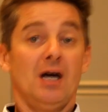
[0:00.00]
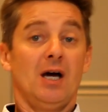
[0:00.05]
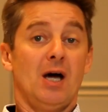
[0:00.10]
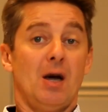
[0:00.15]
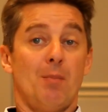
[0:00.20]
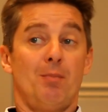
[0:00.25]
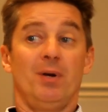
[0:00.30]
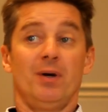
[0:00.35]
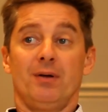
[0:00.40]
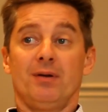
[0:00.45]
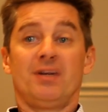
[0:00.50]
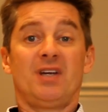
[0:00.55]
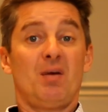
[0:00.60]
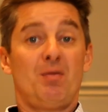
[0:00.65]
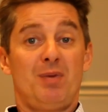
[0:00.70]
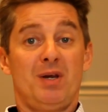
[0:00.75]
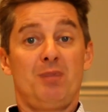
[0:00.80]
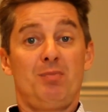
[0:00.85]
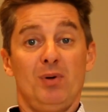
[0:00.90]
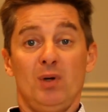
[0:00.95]
But they're
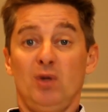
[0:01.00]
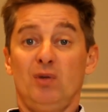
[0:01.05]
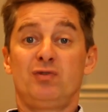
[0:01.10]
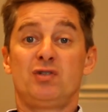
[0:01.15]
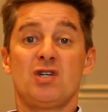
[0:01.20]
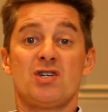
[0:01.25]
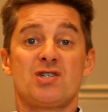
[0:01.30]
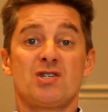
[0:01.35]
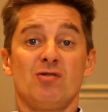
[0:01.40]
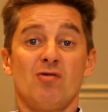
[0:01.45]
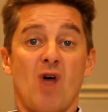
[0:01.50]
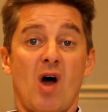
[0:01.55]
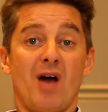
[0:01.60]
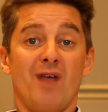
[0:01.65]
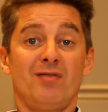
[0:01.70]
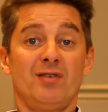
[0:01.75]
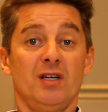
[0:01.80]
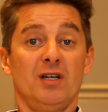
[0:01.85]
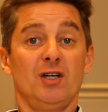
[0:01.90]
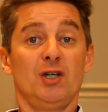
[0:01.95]
people who've just
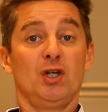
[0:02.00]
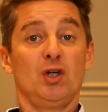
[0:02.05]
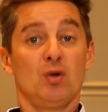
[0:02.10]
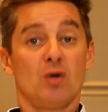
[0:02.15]
arrived in a new